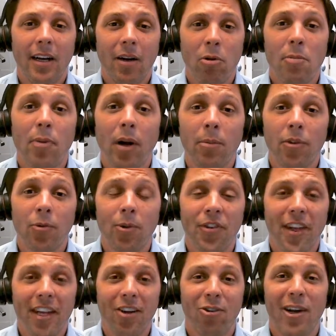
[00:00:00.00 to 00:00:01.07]
we promise we'll
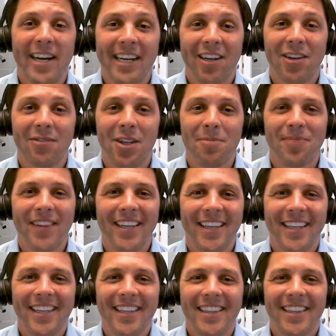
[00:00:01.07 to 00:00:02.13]
take great care of them.
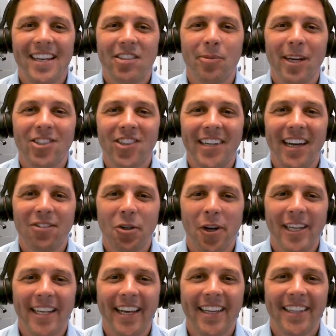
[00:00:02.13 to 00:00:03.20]
Thanks so much and have a
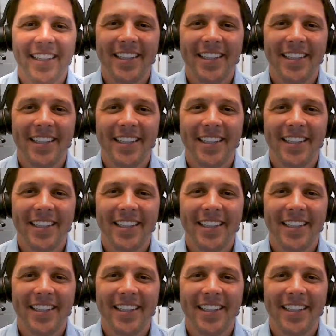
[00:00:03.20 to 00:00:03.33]
great day.